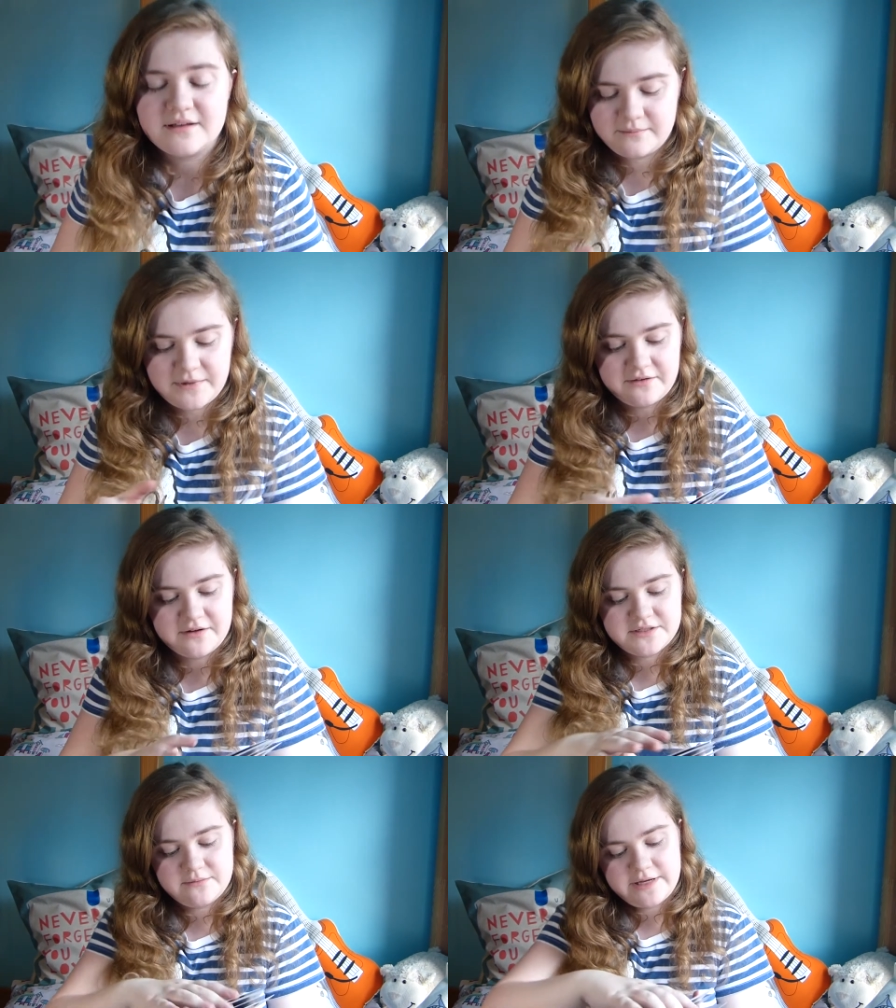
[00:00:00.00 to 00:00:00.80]
And back
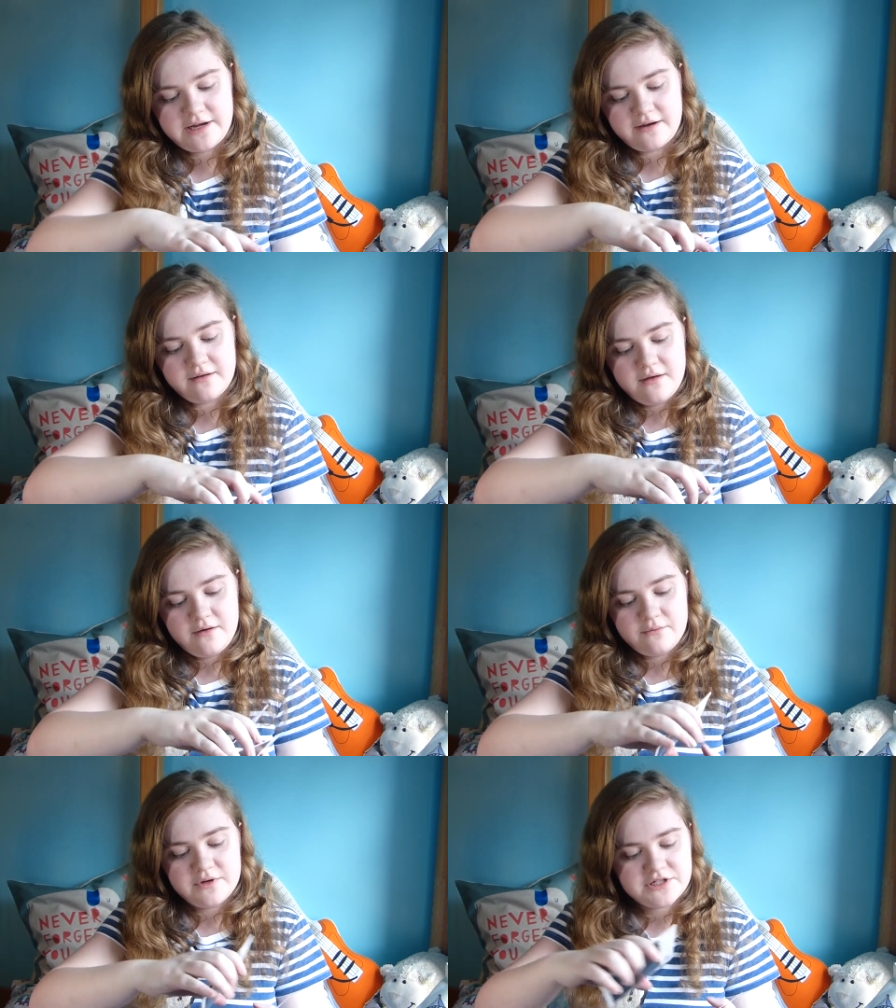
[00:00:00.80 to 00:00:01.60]
around to the beginning,
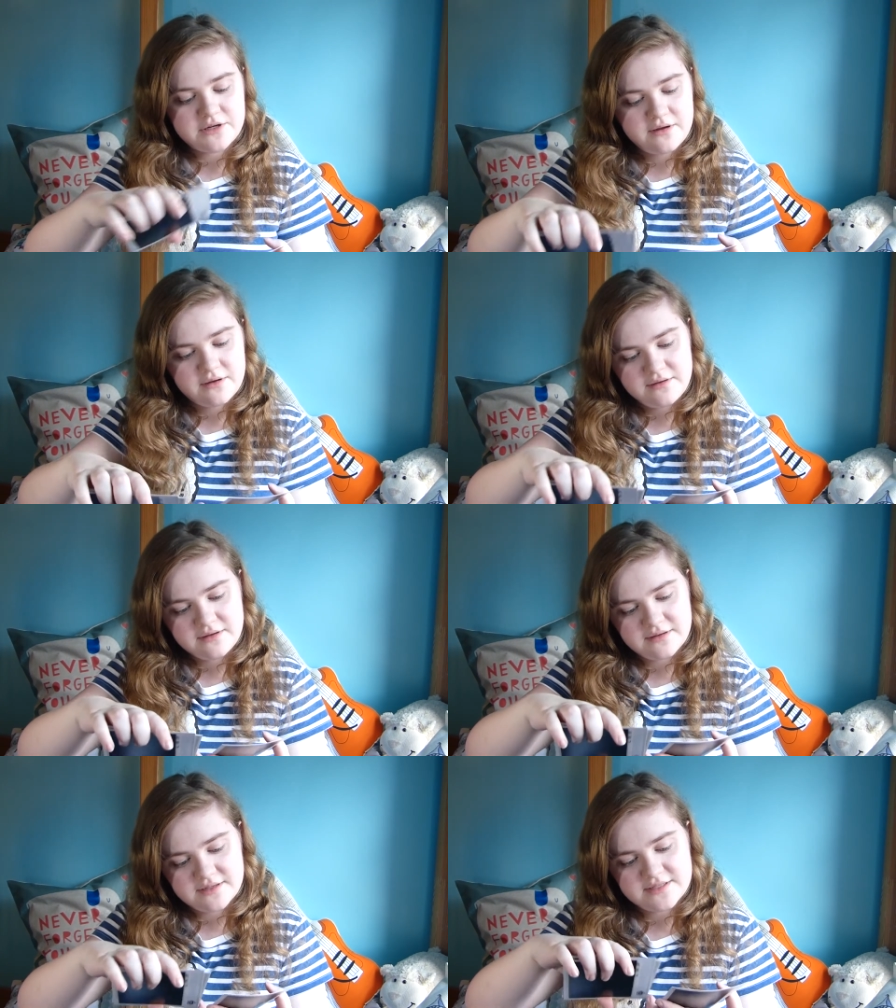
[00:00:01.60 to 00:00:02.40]
which I, I
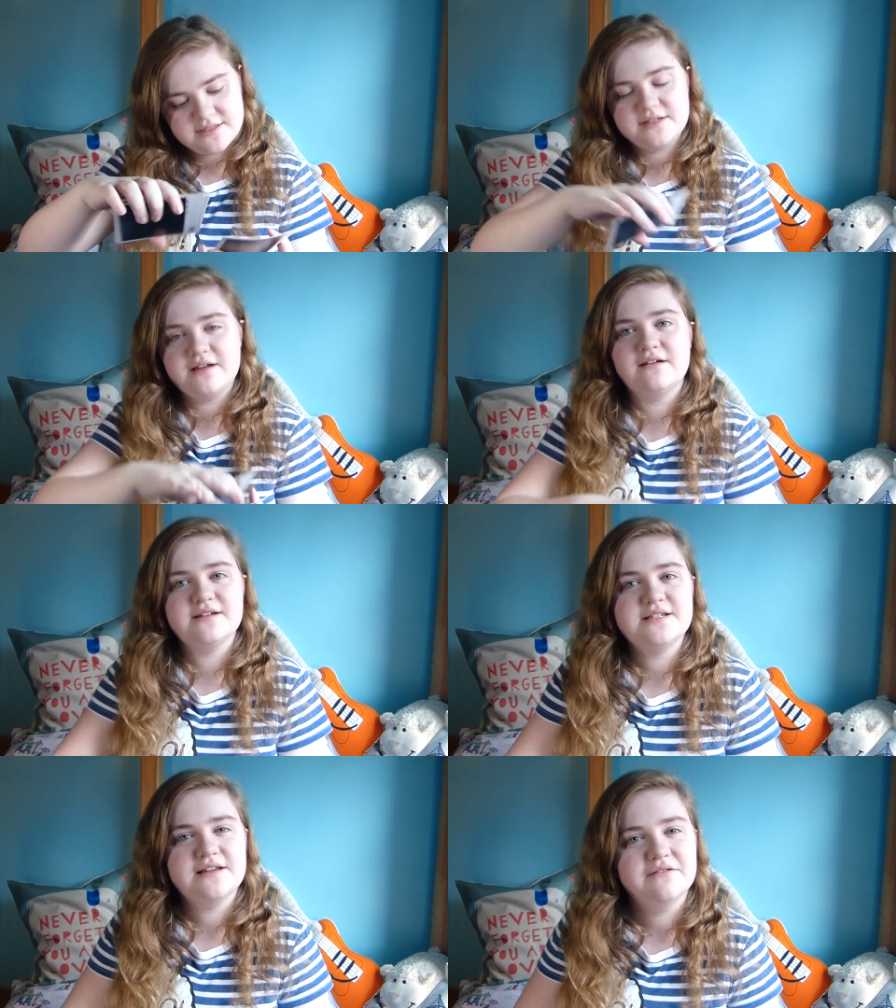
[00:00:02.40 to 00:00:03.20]
think that's a
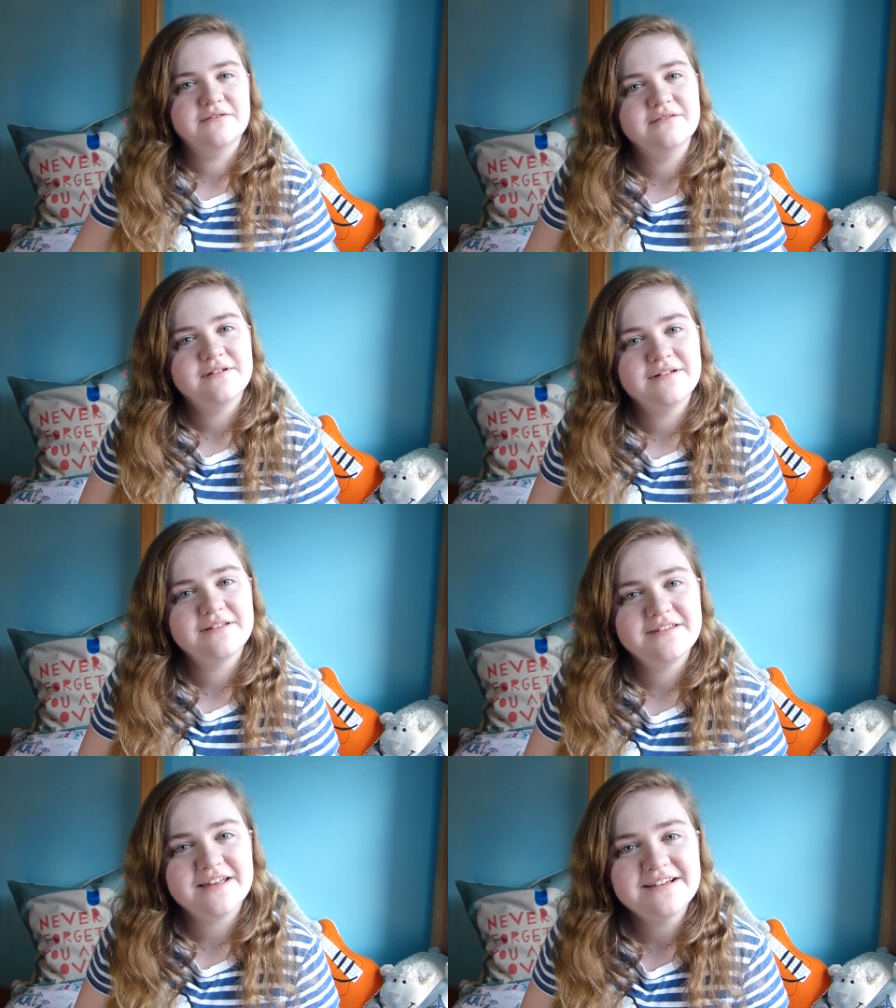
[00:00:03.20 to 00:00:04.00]
nice little
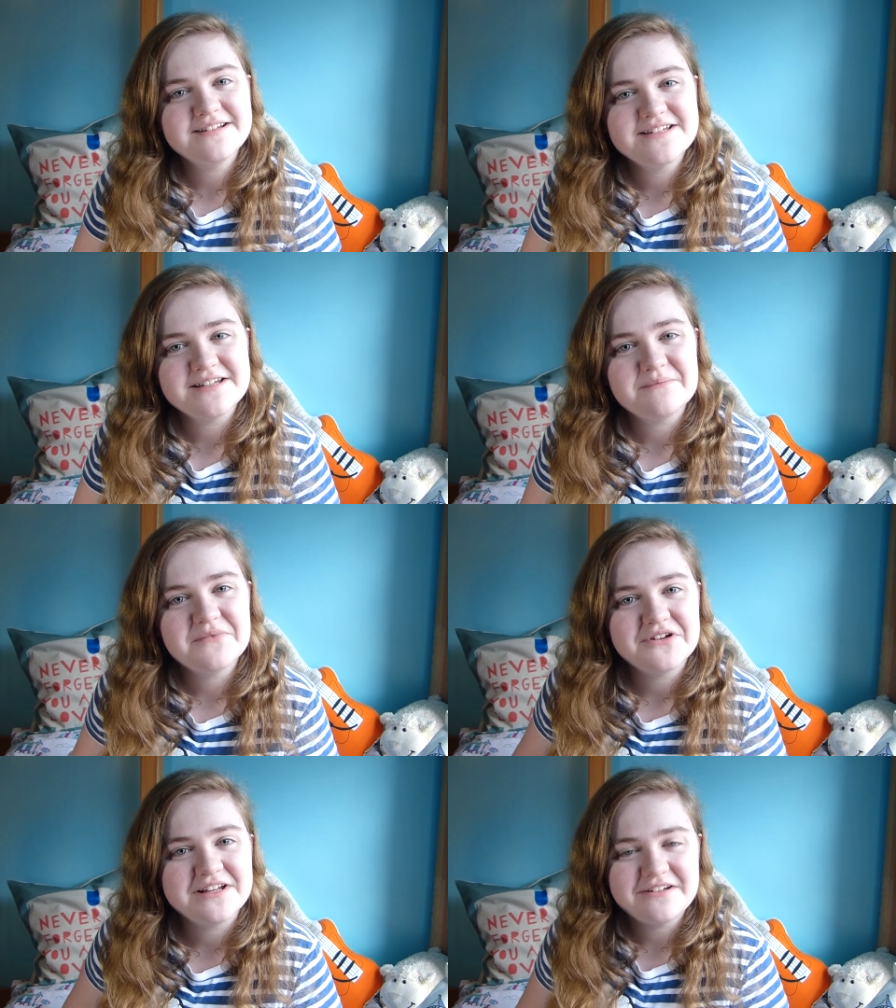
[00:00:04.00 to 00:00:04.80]
thing to
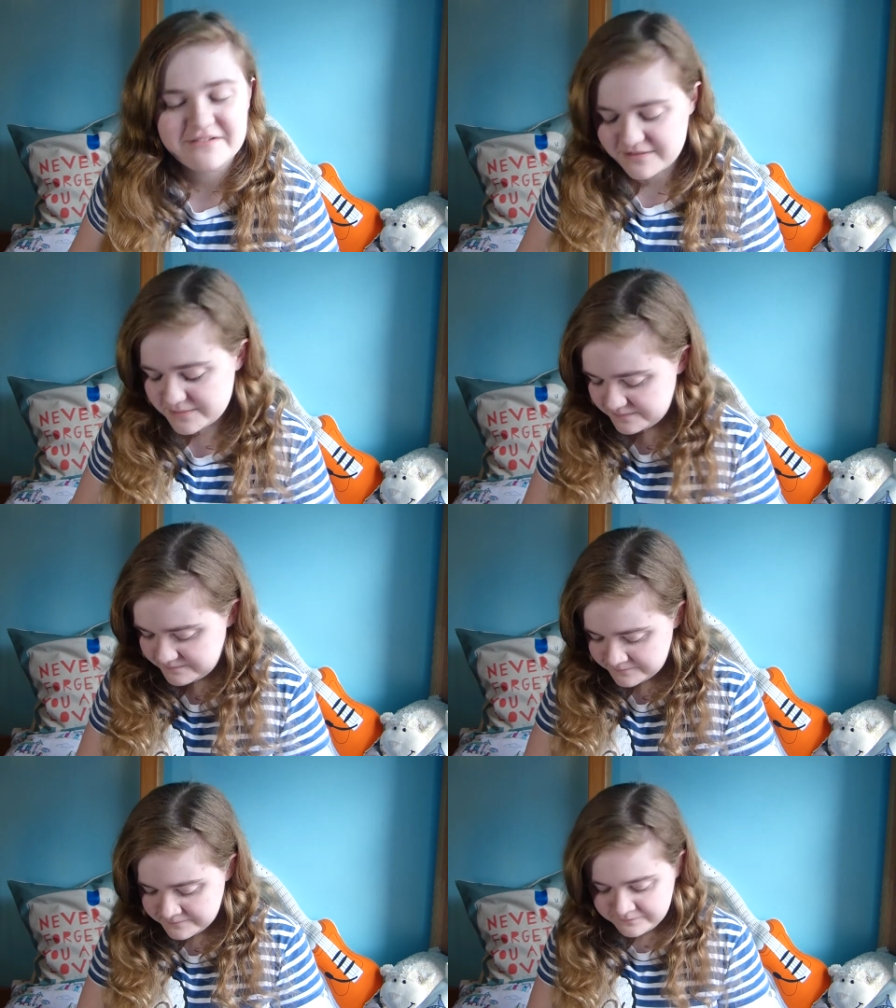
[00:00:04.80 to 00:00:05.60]
put in your album.